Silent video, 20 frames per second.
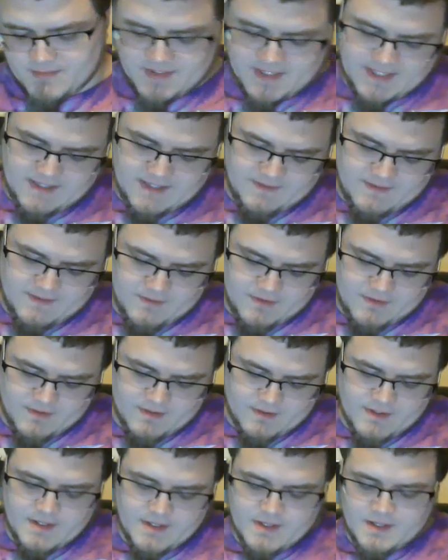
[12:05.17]
I'm not getting that
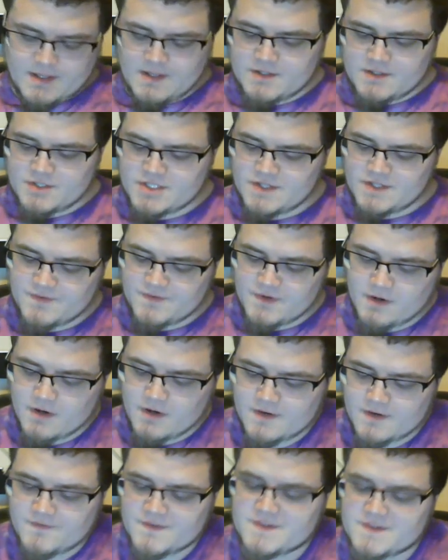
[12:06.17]
wrong. Shifter
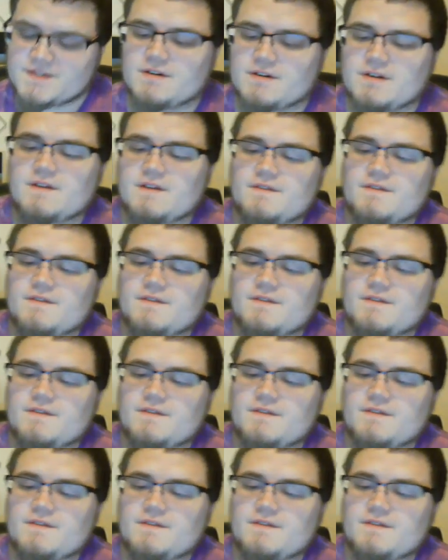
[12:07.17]
Artificer.